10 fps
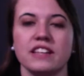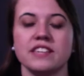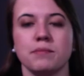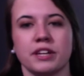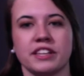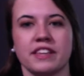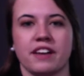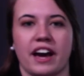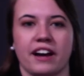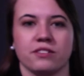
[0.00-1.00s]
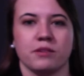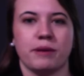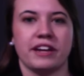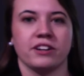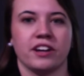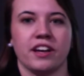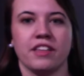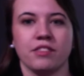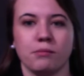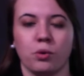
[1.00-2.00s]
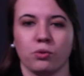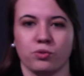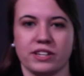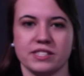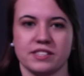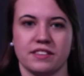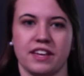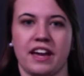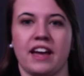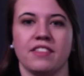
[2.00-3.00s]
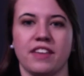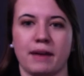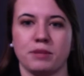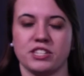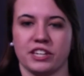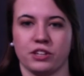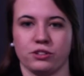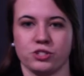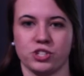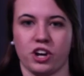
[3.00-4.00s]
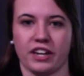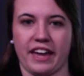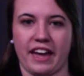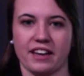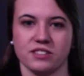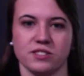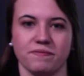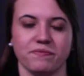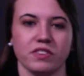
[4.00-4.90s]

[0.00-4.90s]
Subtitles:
Typically, the higher the beta, the more risk that particular stock has.